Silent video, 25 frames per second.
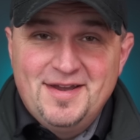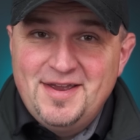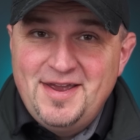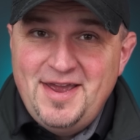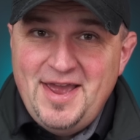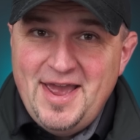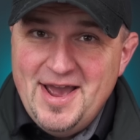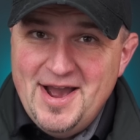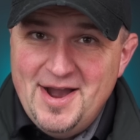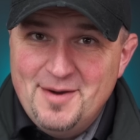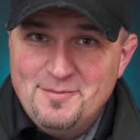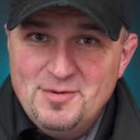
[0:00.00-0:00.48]

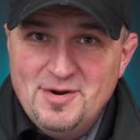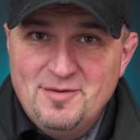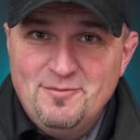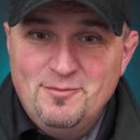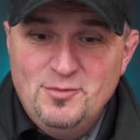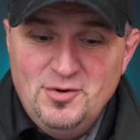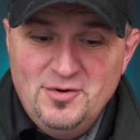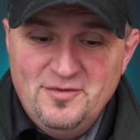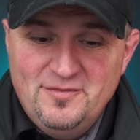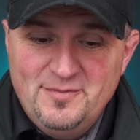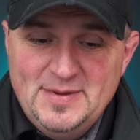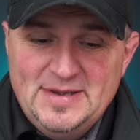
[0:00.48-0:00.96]
camera
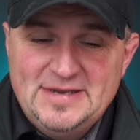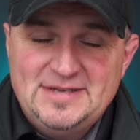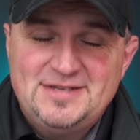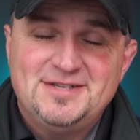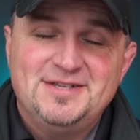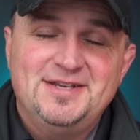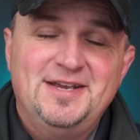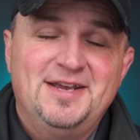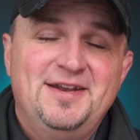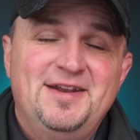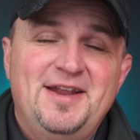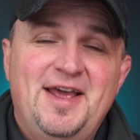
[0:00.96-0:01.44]

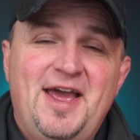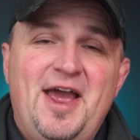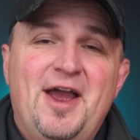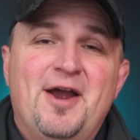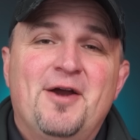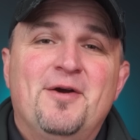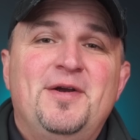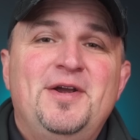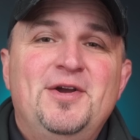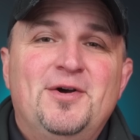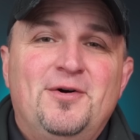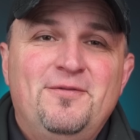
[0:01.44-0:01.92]
movements in
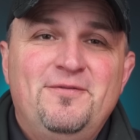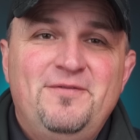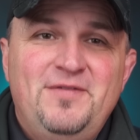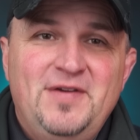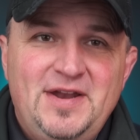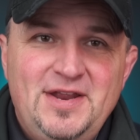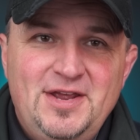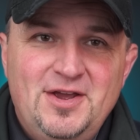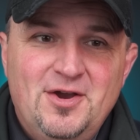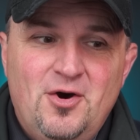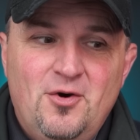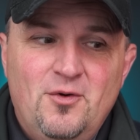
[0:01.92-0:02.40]
aerial
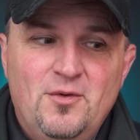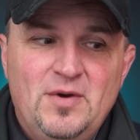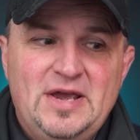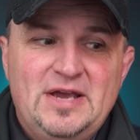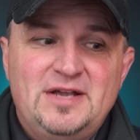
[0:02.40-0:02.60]
video.